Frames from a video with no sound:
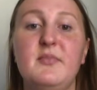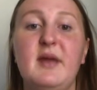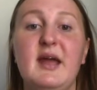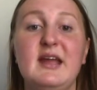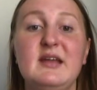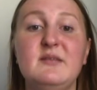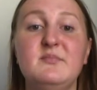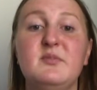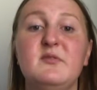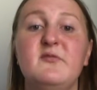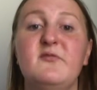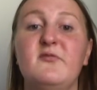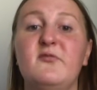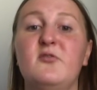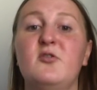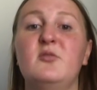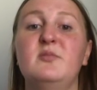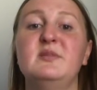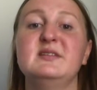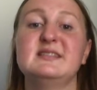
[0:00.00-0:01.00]
The main
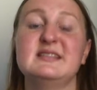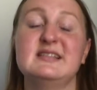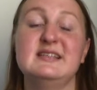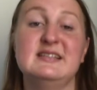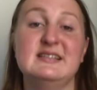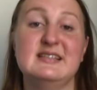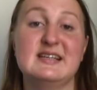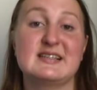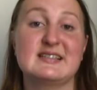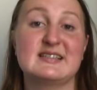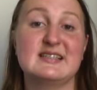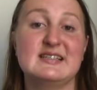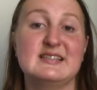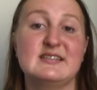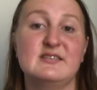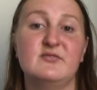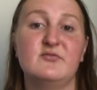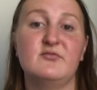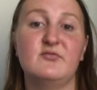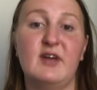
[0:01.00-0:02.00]
performance
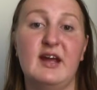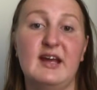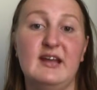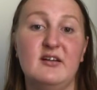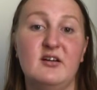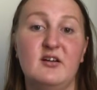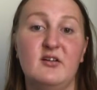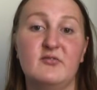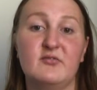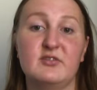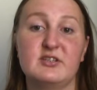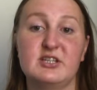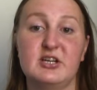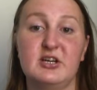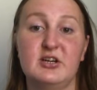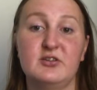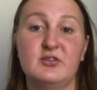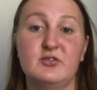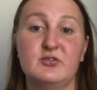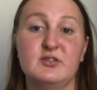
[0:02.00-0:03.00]
index is the rate
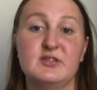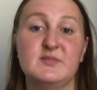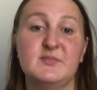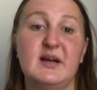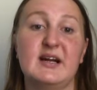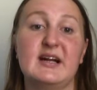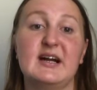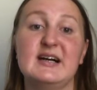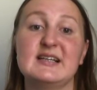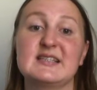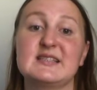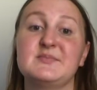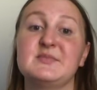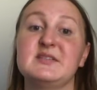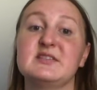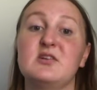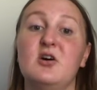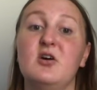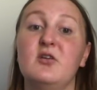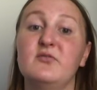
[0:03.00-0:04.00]
of return goods by
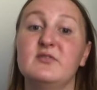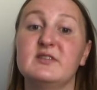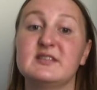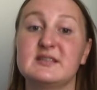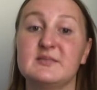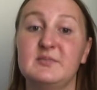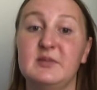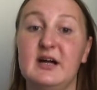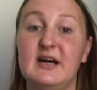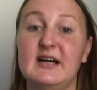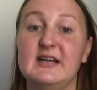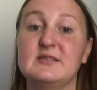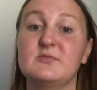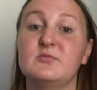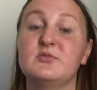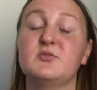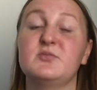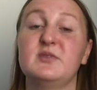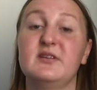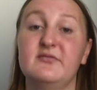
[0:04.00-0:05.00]
customers of the
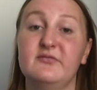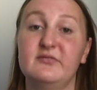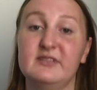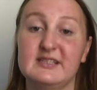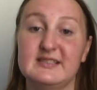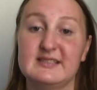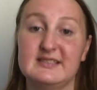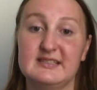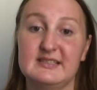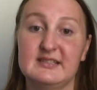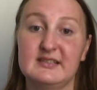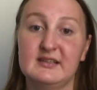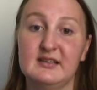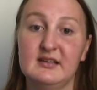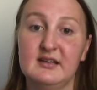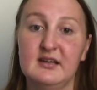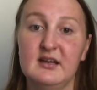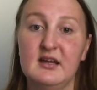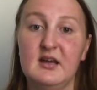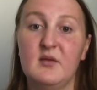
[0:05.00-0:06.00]
suppliers which we have
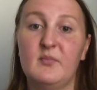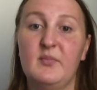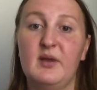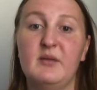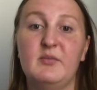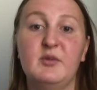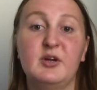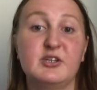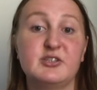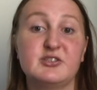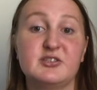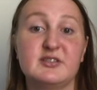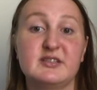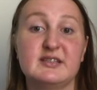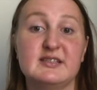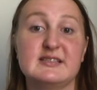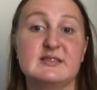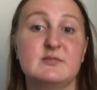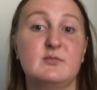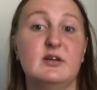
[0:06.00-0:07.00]
listed. By
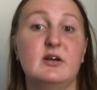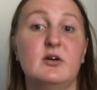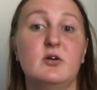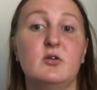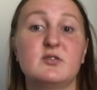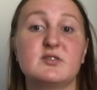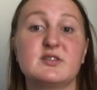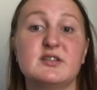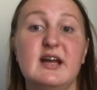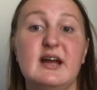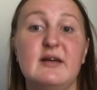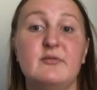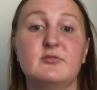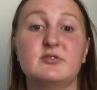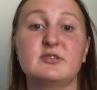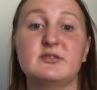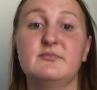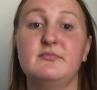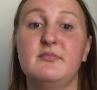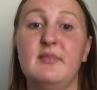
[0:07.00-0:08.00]
monitoring this, we are also
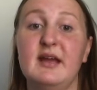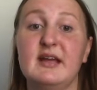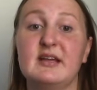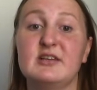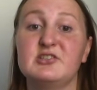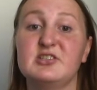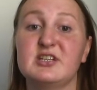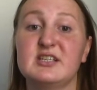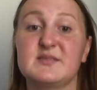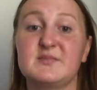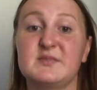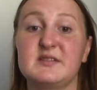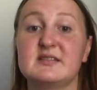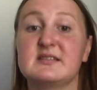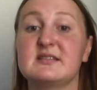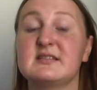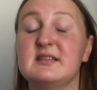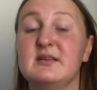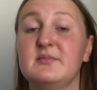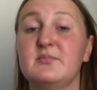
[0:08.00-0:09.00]
able to make
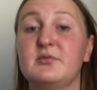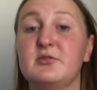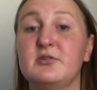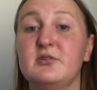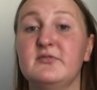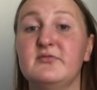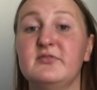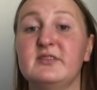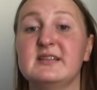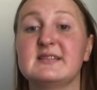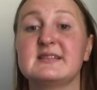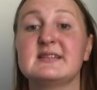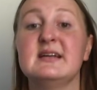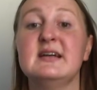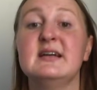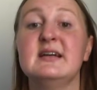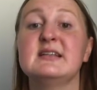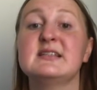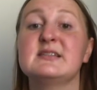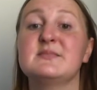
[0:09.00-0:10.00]
adjustments to the approved
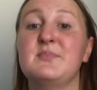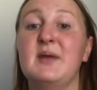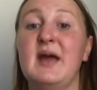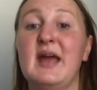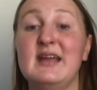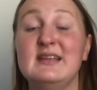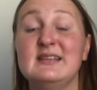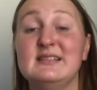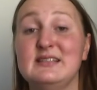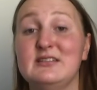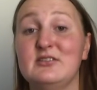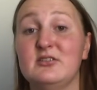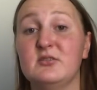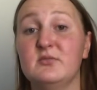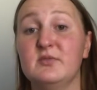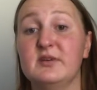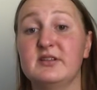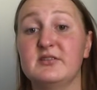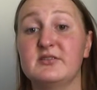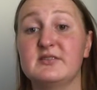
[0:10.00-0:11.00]
list
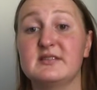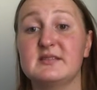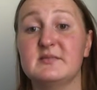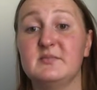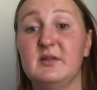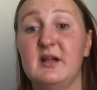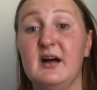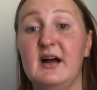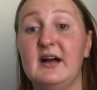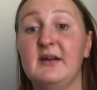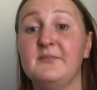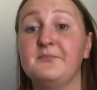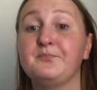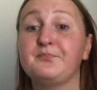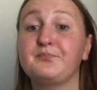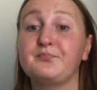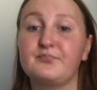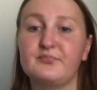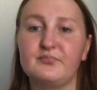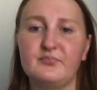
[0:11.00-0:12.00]
depending on whether a
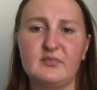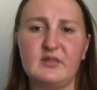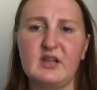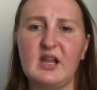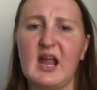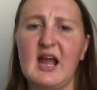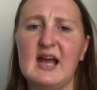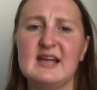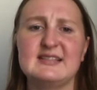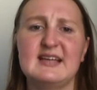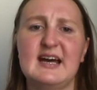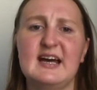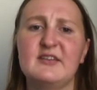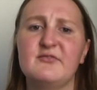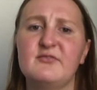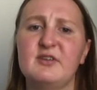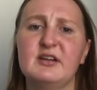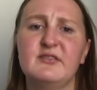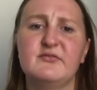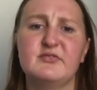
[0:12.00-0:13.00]
supplier
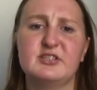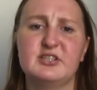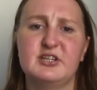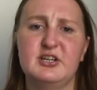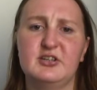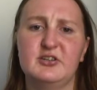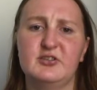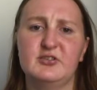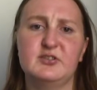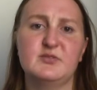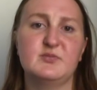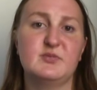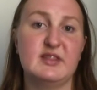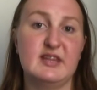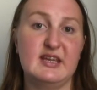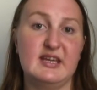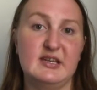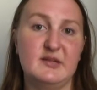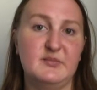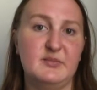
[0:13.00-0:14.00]
has had a run of returned
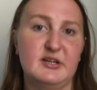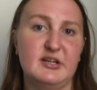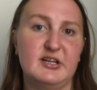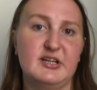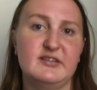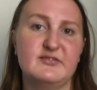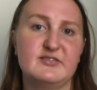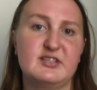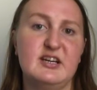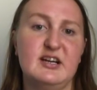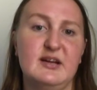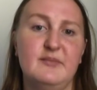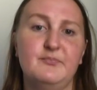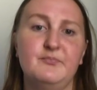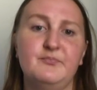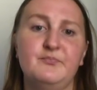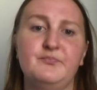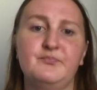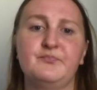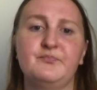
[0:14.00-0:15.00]
goods within a period of
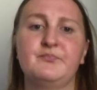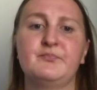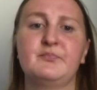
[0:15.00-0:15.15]
time.